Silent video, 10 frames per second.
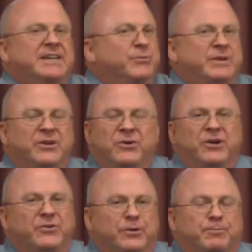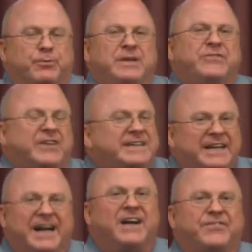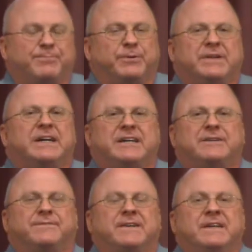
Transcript: We no longer preach a gospel of